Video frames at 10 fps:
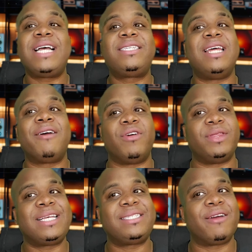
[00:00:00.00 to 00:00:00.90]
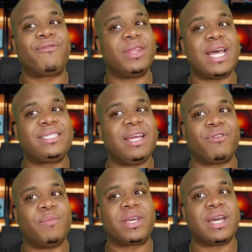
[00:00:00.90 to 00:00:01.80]
Well, that's different. That's
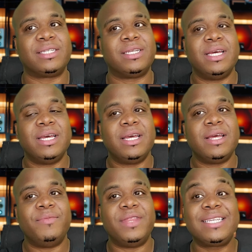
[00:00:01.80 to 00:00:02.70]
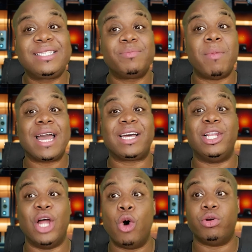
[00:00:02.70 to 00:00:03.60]
different because this is my
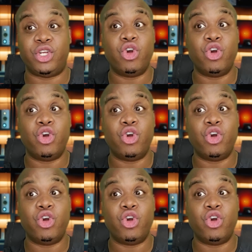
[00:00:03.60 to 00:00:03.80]
clothes.